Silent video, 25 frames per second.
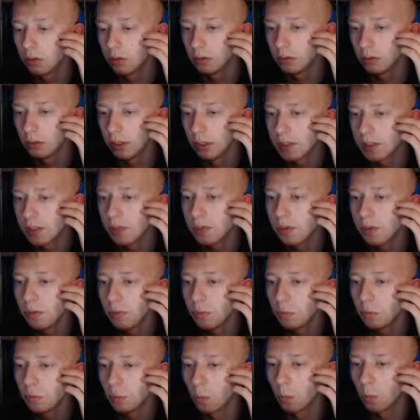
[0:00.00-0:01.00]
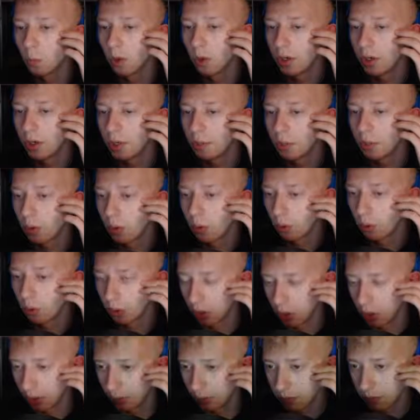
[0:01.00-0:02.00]
Let's put one in
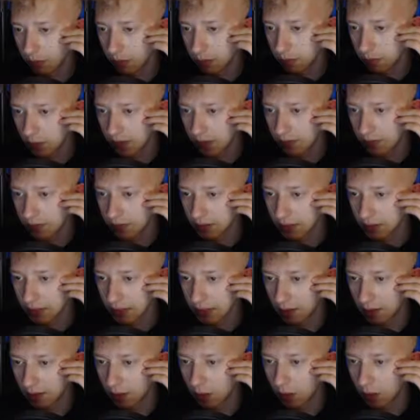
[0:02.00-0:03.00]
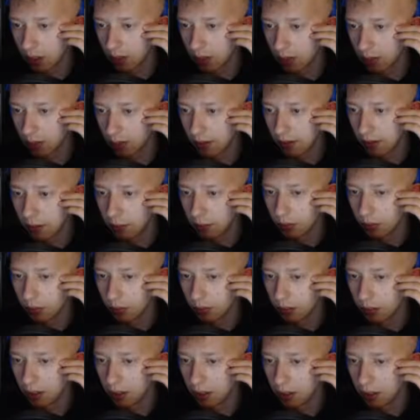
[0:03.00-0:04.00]
polearm, because we haven't done that in a while, and then put
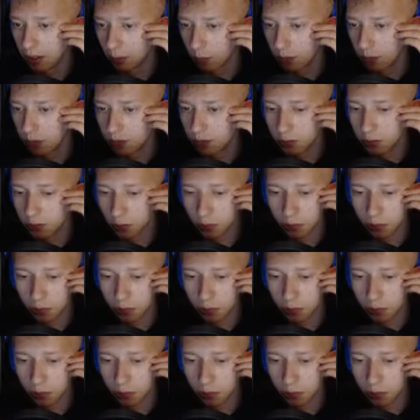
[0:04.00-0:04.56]
another one in dual